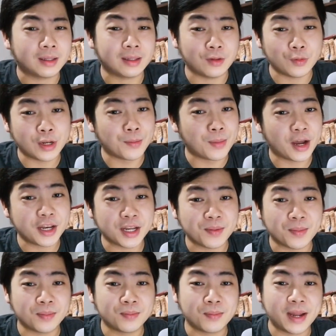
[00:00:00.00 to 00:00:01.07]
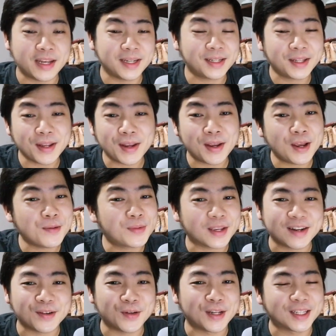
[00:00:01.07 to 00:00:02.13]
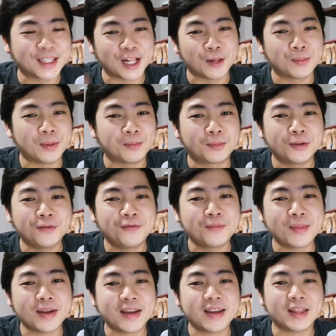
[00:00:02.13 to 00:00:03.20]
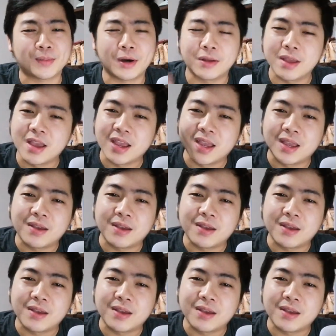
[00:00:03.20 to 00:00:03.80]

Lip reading: the money tips and with the self improvement about